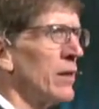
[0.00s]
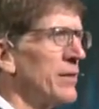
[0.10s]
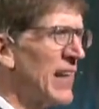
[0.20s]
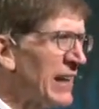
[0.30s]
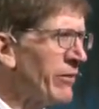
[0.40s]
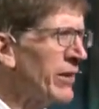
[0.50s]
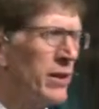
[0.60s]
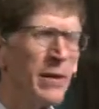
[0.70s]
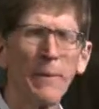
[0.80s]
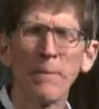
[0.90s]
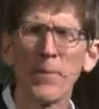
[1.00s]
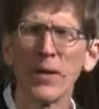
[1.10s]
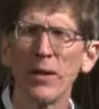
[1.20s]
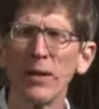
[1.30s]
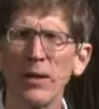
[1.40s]
David,
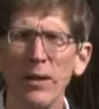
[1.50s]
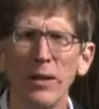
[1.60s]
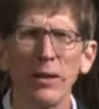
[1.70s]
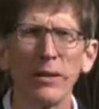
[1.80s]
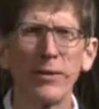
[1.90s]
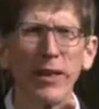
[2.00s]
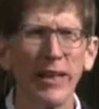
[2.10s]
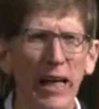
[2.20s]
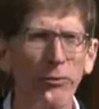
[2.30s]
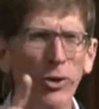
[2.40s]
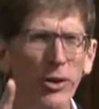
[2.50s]
did it ever